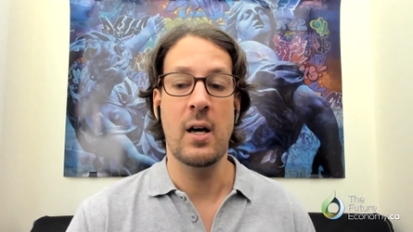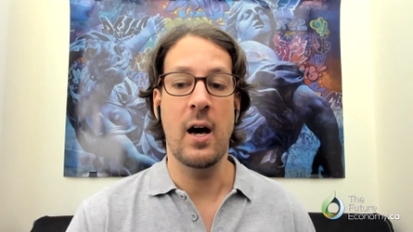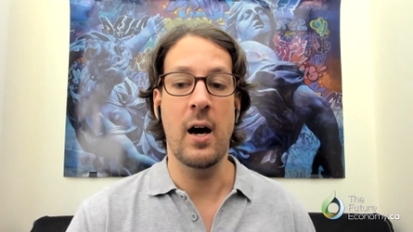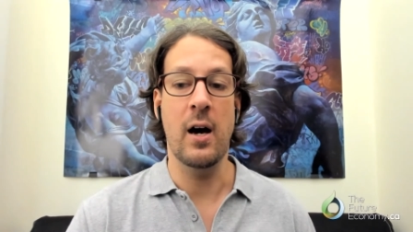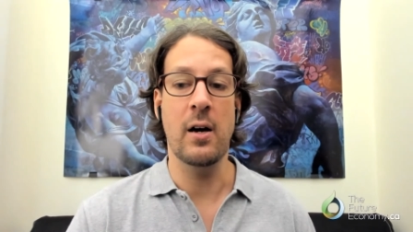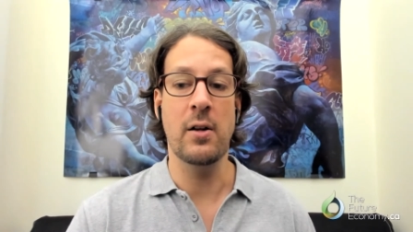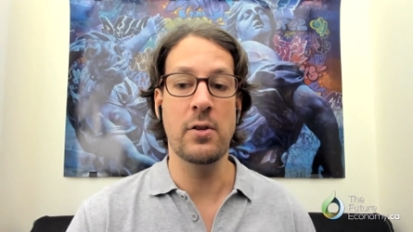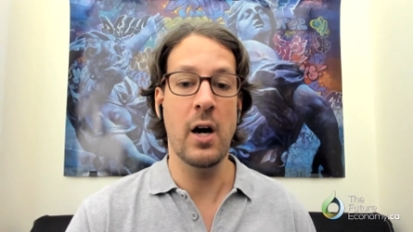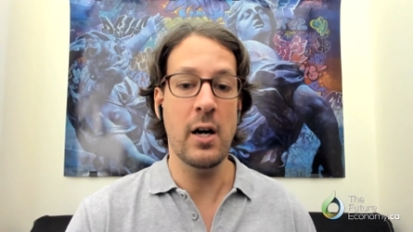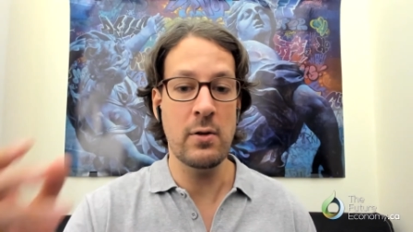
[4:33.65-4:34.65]
uh,
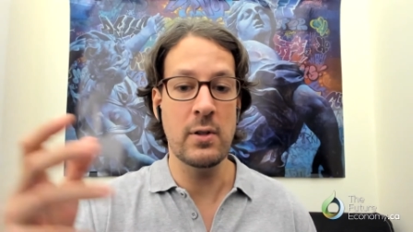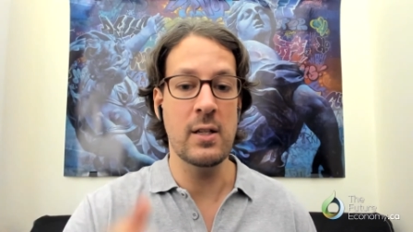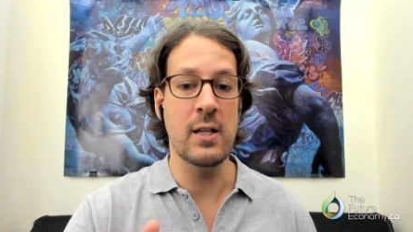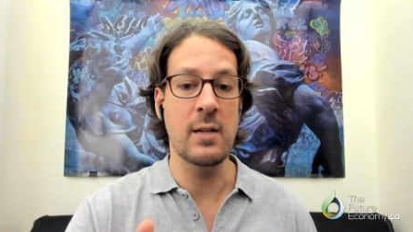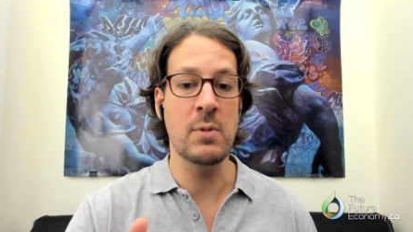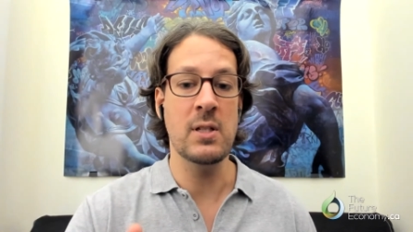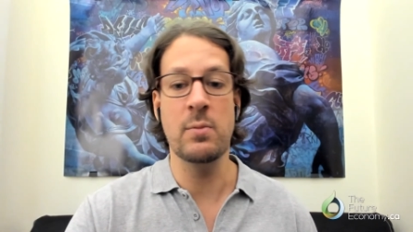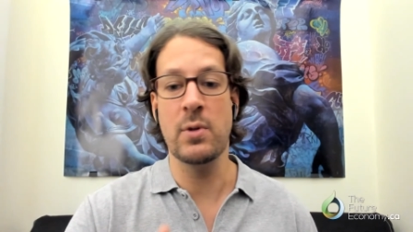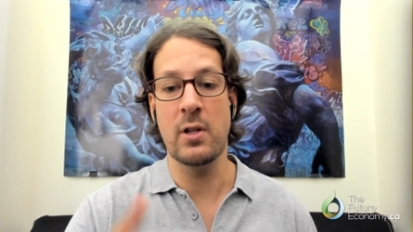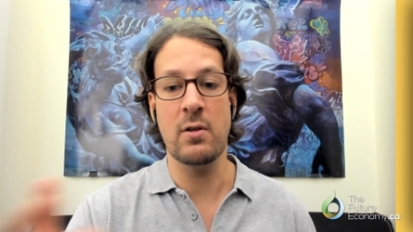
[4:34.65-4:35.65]
not only in Edmonton
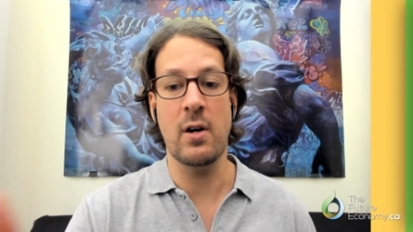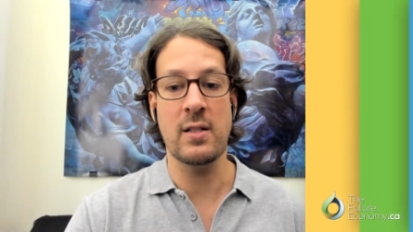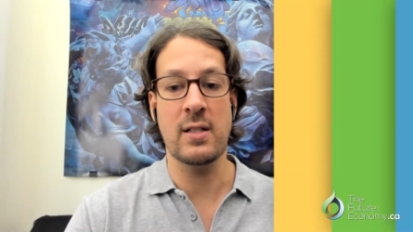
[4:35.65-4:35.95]
but across